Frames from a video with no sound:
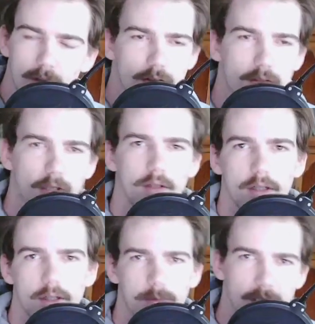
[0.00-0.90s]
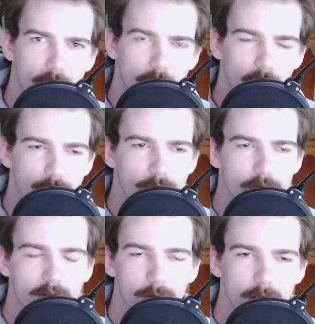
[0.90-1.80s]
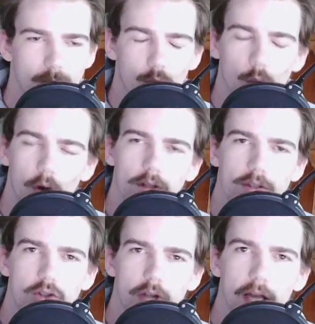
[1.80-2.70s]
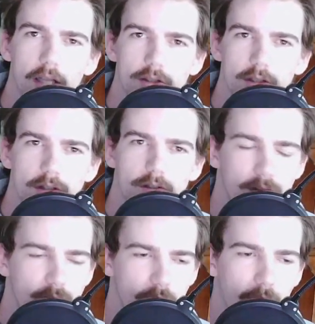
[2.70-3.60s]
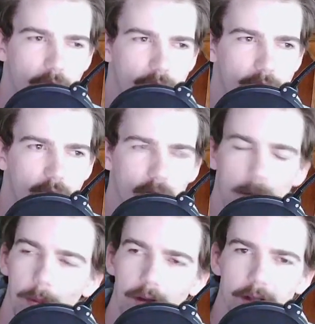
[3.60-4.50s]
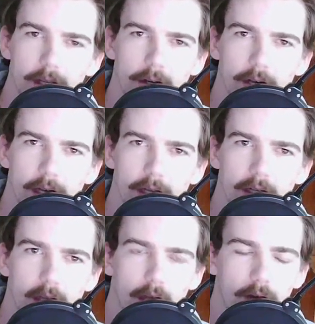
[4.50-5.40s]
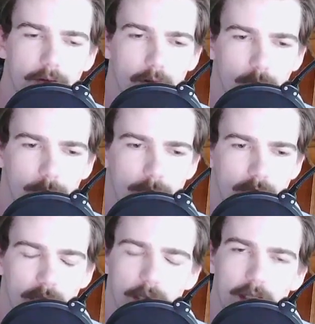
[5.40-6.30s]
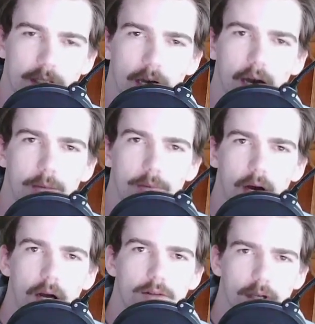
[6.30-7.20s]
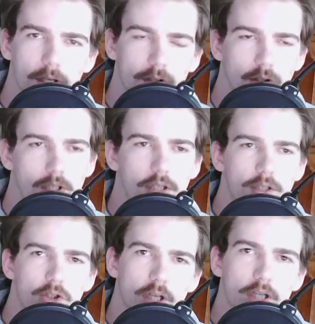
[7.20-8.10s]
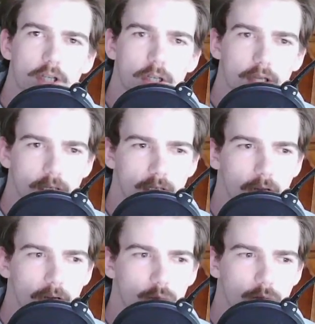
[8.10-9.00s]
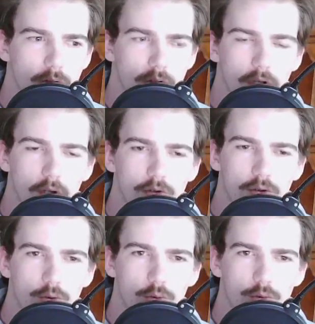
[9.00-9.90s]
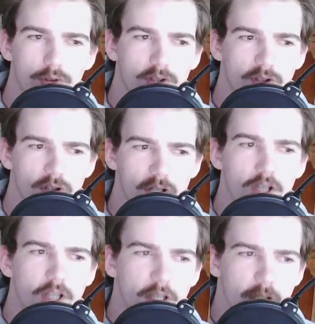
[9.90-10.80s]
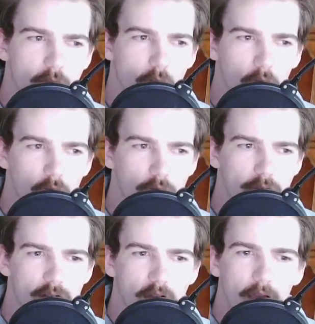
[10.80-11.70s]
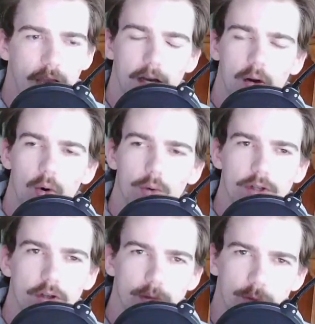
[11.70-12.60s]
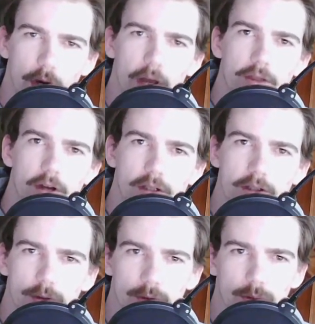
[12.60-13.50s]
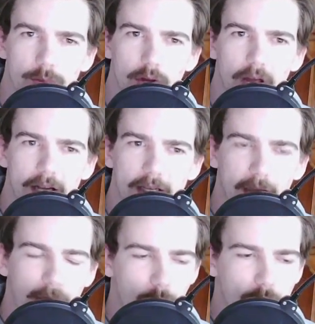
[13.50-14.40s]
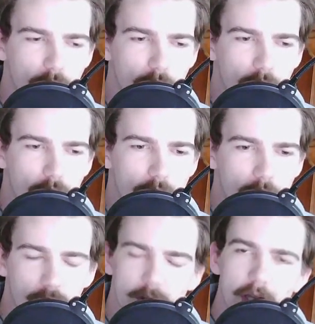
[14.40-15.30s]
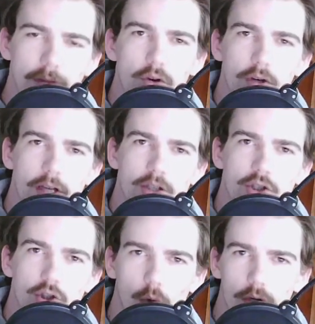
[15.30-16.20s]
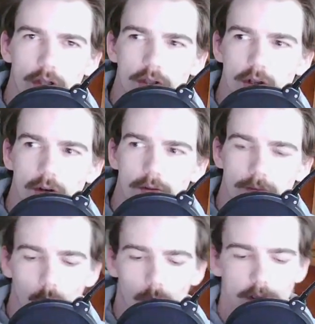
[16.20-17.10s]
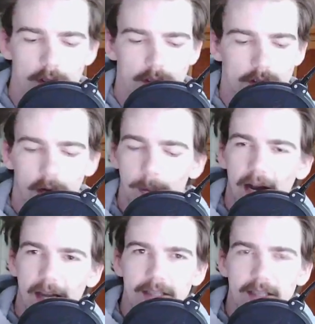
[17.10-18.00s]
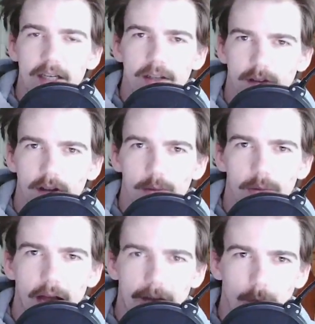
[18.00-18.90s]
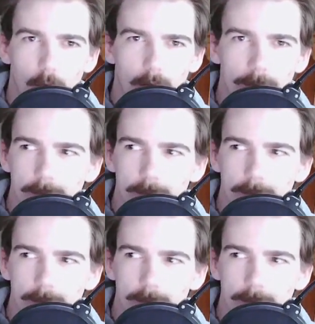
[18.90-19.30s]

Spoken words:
TikTok has been known for some of the worst challenges that have come up on the internet, from eating Tide Pods and cooking chicken in NyQuil to stealing cars and holding your breath until you black out. There's never a shortage for dumb ideas on the platform.